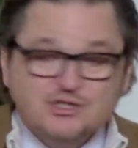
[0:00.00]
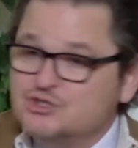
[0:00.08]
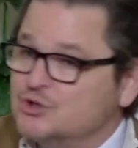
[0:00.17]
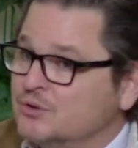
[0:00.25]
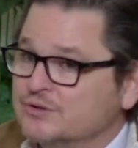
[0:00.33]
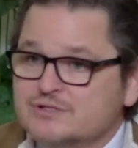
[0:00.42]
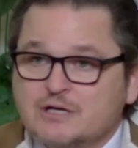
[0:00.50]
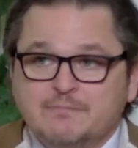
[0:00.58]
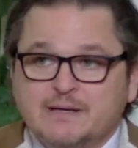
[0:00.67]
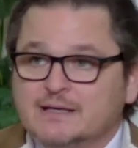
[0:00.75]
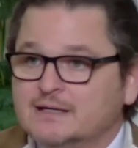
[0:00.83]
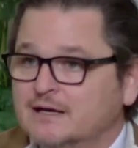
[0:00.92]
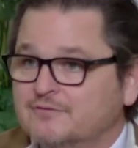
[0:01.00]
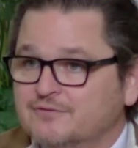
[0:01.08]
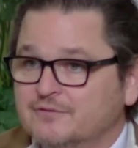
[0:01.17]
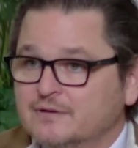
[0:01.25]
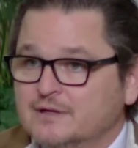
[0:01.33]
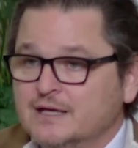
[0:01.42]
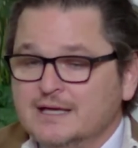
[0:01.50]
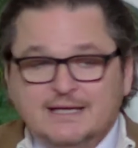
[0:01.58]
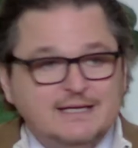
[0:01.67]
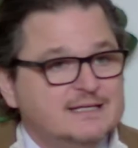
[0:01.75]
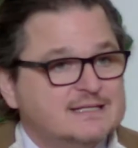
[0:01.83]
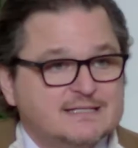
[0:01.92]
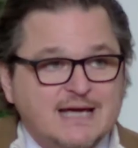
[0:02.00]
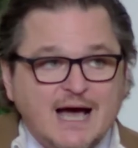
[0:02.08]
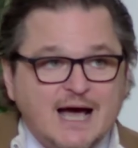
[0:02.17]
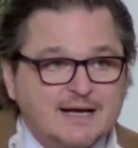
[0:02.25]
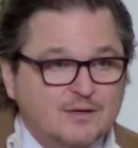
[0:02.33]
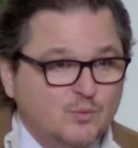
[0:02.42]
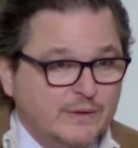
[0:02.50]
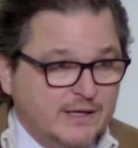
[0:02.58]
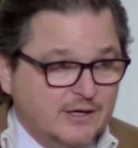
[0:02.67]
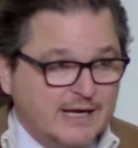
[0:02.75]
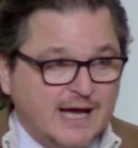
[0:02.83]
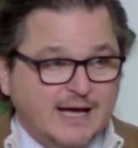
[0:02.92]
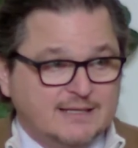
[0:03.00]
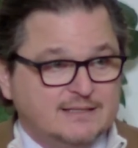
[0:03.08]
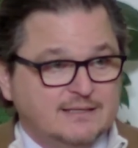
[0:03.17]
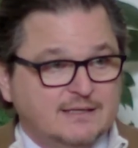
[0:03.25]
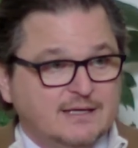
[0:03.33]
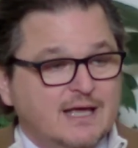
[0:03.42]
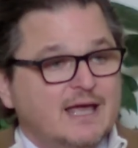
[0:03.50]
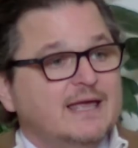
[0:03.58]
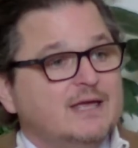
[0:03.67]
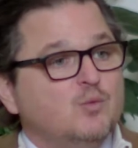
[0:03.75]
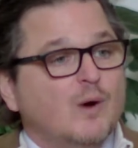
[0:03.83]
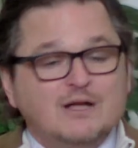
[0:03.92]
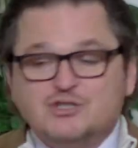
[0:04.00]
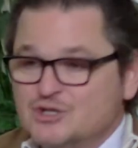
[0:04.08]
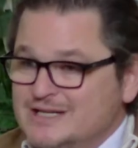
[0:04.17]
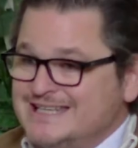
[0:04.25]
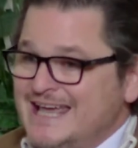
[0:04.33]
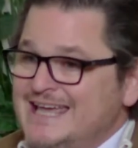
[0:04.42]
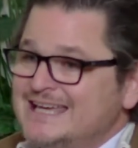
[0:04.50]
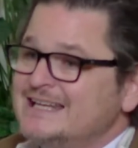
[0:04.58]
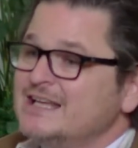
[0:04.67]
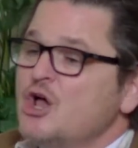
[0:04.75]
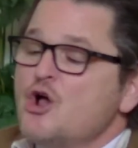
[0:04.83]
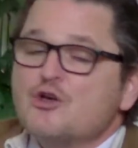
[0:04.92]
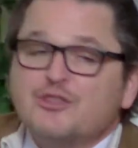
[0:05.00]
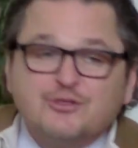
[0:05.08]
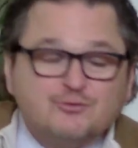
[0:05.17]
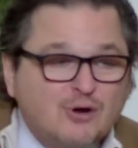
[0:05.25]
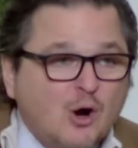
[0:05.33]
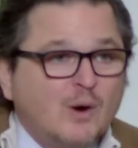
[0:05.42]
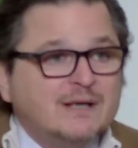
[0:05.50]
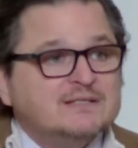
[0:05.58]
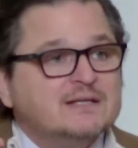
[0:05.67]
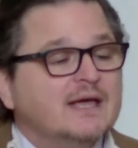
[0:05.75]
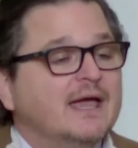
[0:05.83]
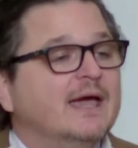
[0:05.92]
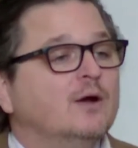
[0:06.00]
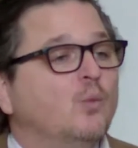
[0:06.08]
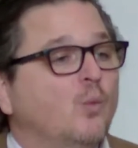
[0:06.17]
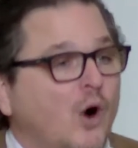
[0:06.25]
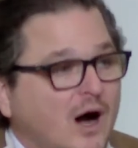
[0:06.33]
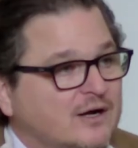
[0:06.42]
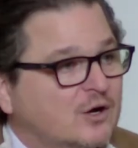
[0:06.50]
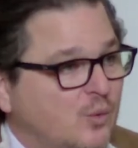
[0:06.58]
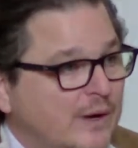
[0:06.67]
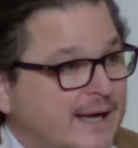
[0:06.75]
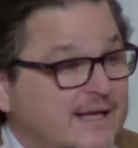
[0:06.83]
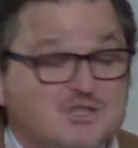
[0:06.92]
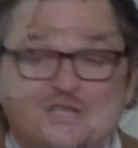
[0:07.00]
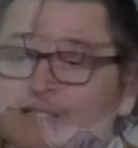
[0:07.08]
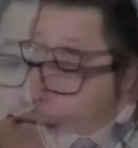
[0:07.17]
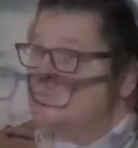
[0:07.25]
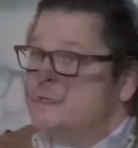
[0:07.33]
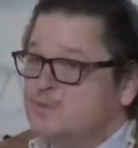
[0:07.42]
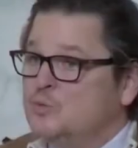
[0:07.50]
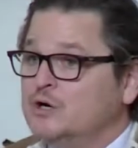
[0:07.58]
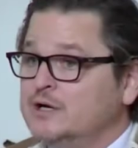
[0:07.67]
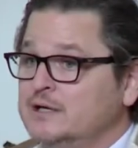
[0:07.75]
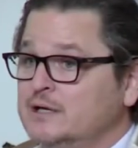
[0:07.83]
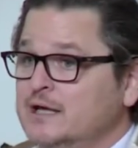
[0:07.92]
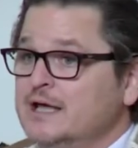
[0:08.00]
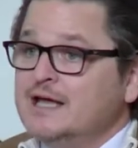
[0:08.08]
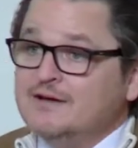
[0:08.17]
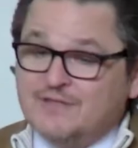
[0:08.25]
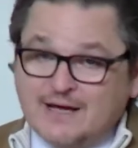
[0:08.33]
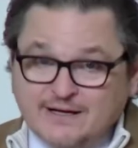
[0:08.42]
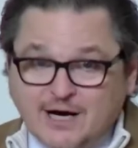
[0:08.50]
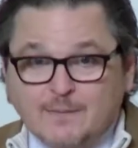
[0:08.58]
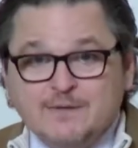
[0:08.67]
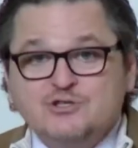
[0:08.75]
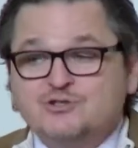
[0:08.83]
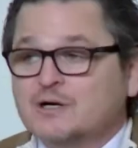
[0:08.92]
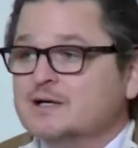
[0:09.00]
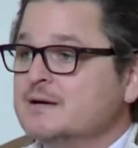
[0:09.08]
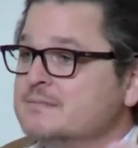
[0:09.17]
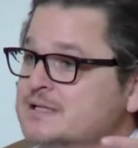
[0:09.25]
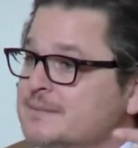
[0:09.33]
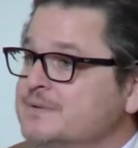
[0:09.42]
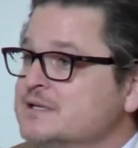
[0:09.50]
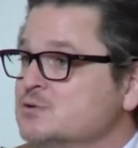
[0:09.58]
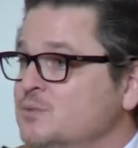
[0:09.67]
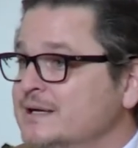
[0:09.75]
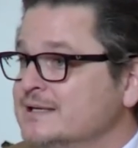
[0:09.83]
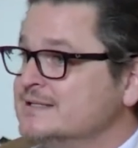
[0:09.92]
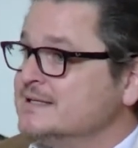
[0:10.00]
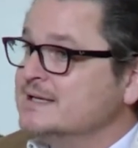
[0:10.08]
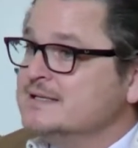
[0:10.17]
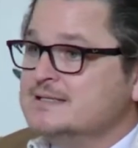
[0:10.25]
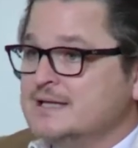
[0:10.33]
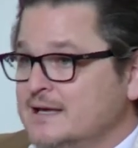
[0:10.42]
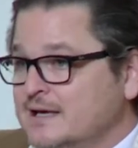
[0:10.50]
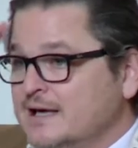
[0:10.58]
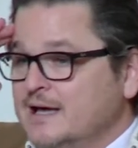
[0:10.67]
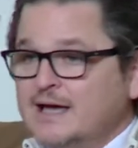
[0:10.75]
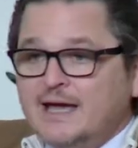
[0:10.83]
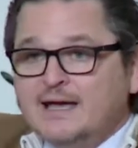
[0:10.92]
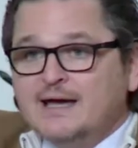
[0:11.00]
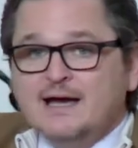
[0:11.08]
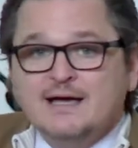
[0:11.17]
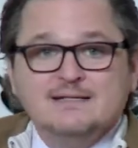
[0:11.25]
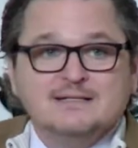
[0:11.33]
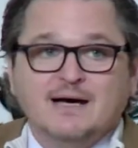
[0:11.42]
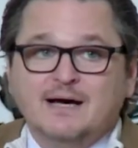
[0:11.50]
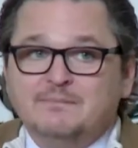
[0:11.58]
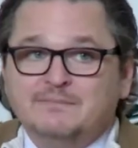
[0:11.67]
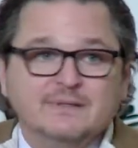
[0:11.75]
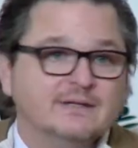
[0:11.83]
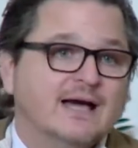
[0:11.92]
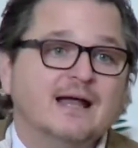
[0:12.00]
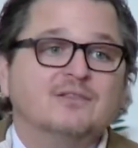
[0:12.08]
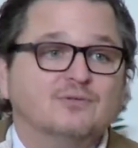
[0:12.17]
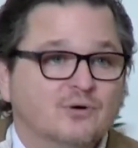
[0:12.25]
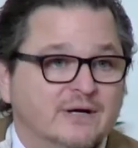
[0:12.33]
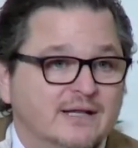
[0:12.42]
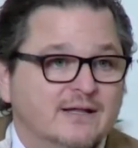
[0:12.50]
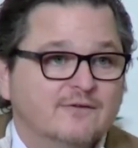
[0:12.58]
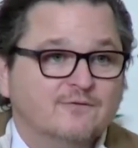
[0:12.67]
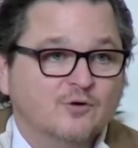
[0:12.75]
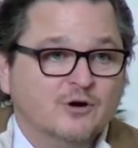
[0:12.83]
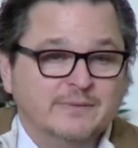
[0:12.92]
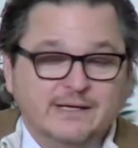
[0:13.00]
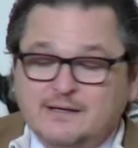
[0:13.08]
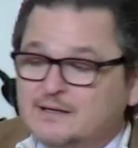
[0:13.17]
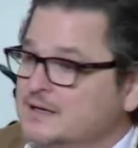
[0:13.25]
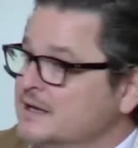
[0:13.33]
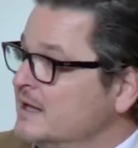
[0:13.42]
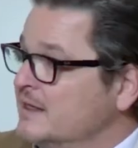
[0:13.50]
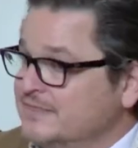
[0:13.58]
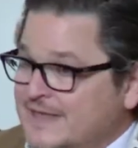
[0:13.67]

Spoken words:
His shoulders are big enough. He is God and we are not. He wants you to take it, throw it, and walk away just like we would if that garbage truck comes up this week and says, hey guys, you got to throw it in there for me.